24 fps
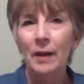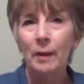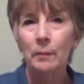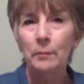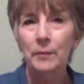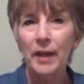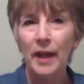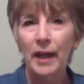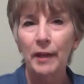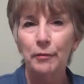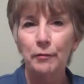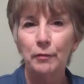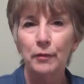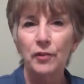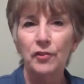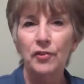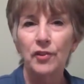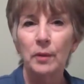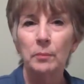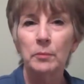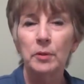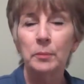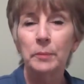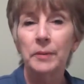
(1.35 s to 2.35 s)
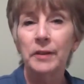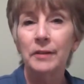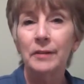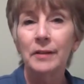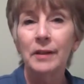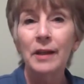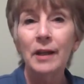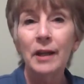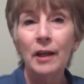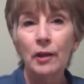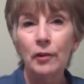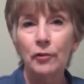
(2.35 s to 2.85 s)
I'm Catherine Zimmerman,
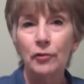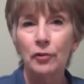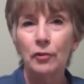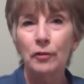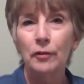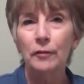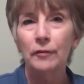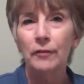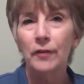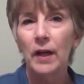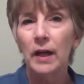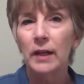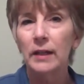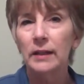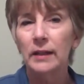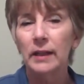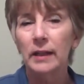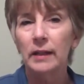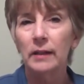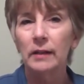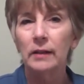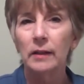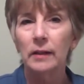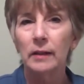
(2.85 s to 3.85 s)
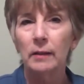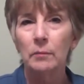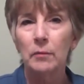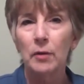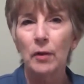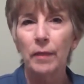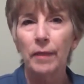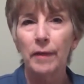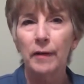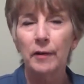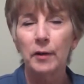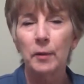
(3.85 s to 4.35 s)
a certified clinical
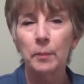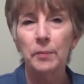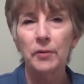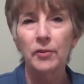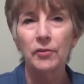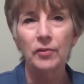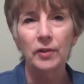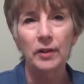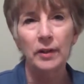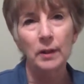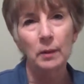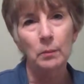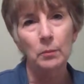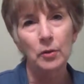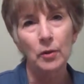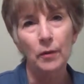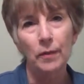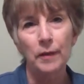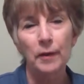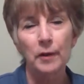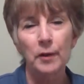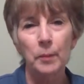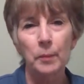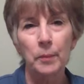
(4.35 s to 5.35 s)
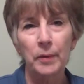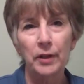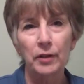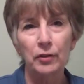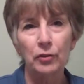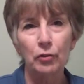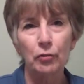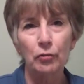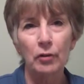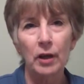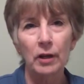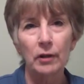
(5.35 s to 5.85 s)
hypnotherapist and hypnotherapy
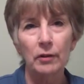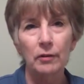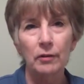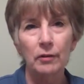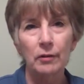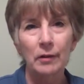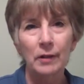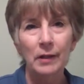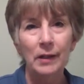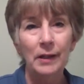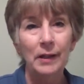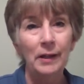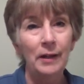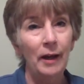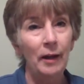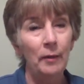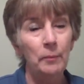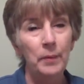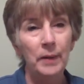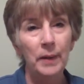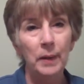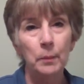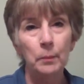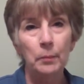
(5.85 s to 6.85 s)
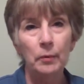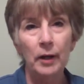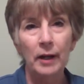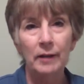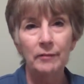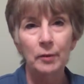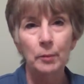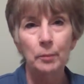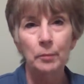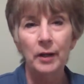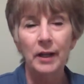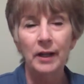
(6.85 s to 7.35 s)
instructor. I've been in
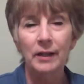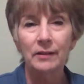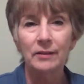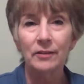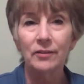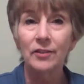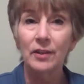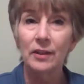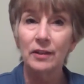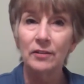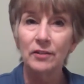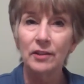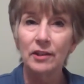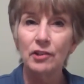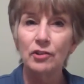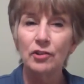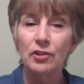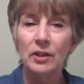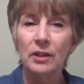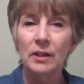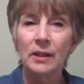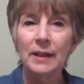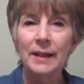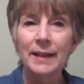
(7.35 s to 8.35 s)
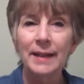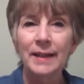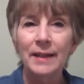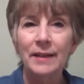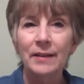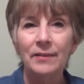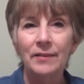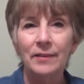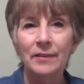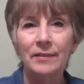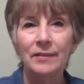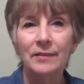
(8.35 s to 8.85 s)
private practice and teaching
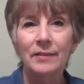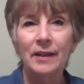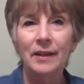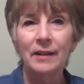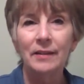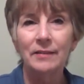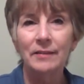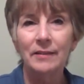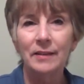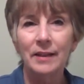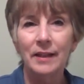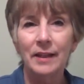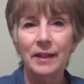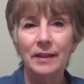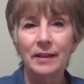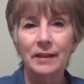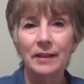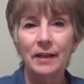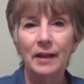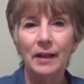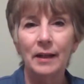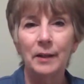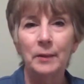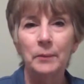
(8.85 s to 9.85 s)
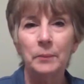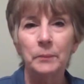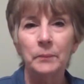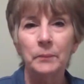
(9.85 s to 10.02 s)
since 1989.